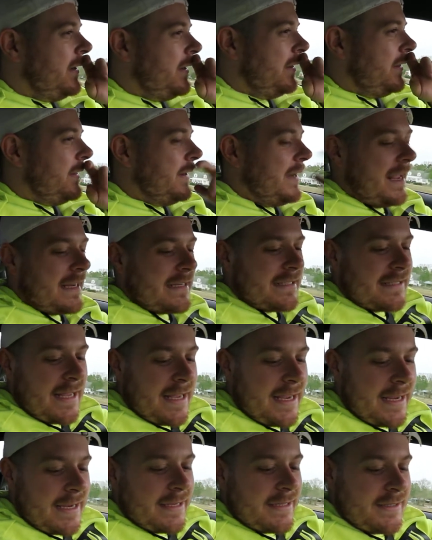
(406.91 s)
The next
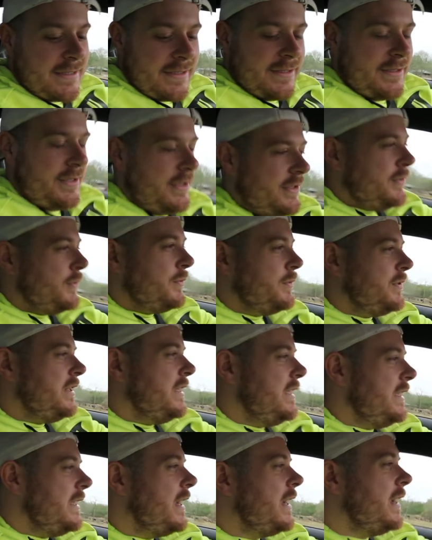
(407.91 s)
thing is to do
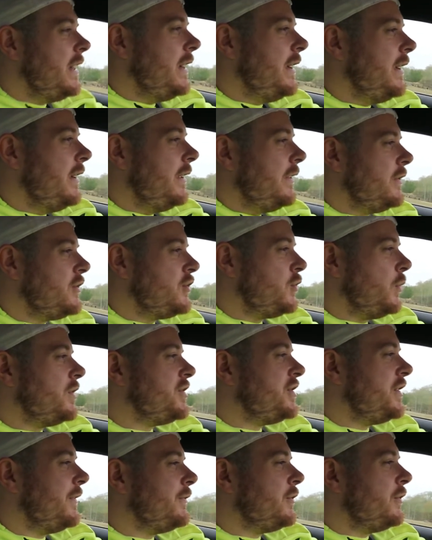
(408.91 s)
the short
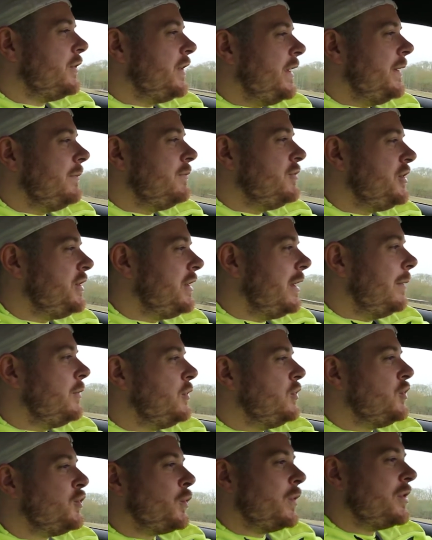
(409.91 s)
shifter, the
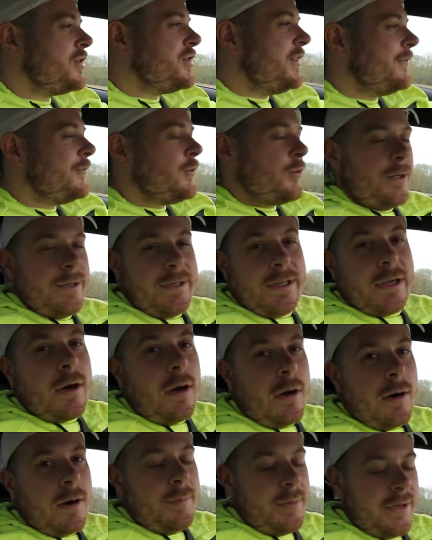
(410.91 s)
MGW short shifter in the
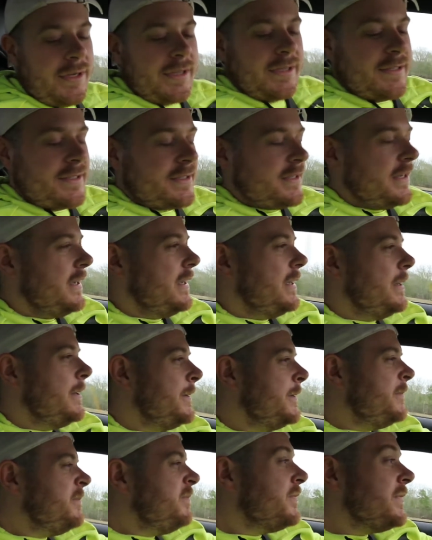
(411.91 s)
car, because
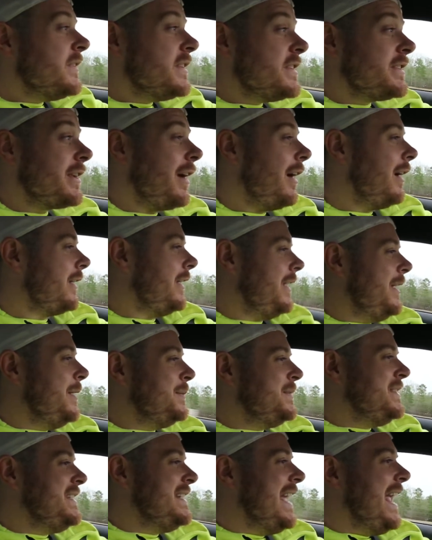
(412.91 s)
the stock
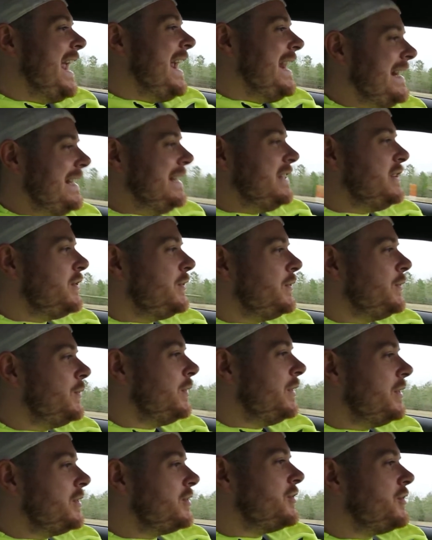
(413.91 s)

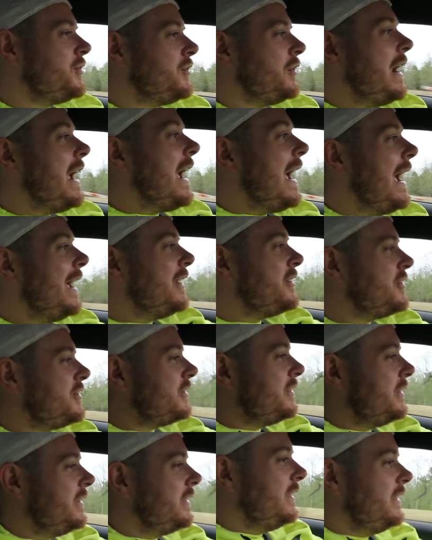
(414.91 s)
MT82 is trash.
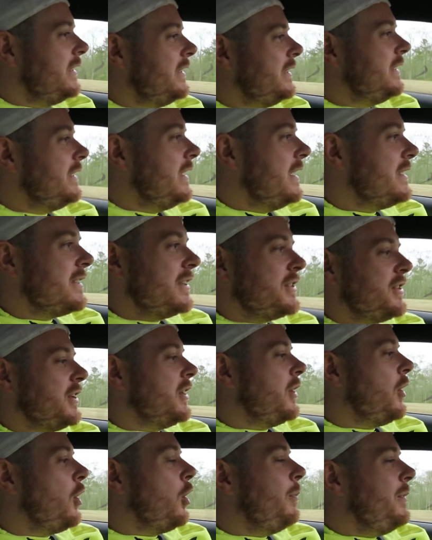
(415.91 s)
It's such a
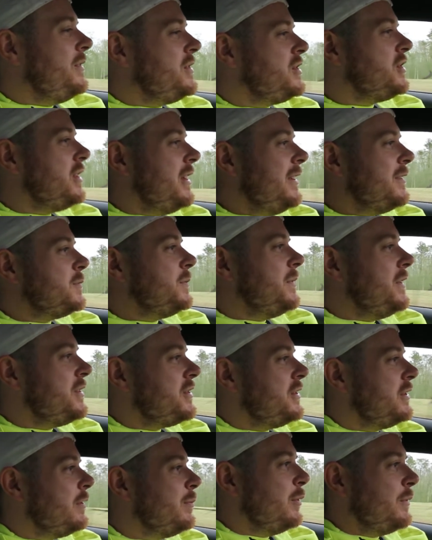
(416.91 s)
garbage
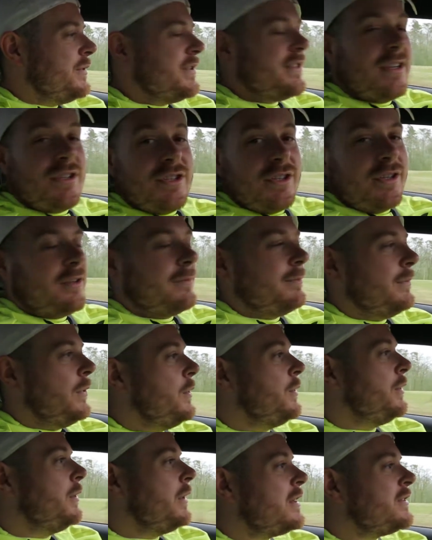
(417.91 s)
transmission to put with such a good
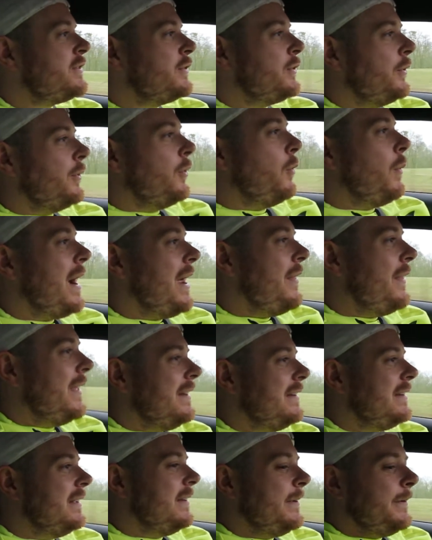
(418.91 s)
motor. I still don't know why
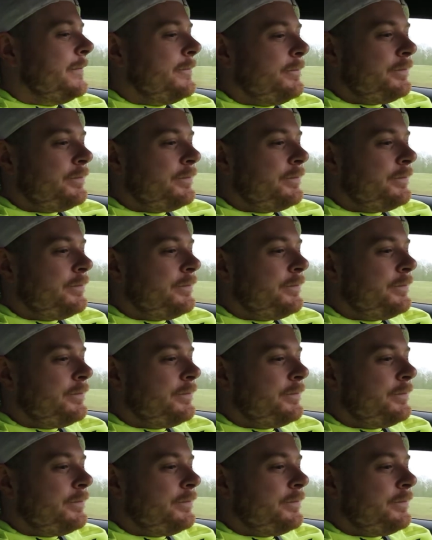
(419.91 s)
they did it.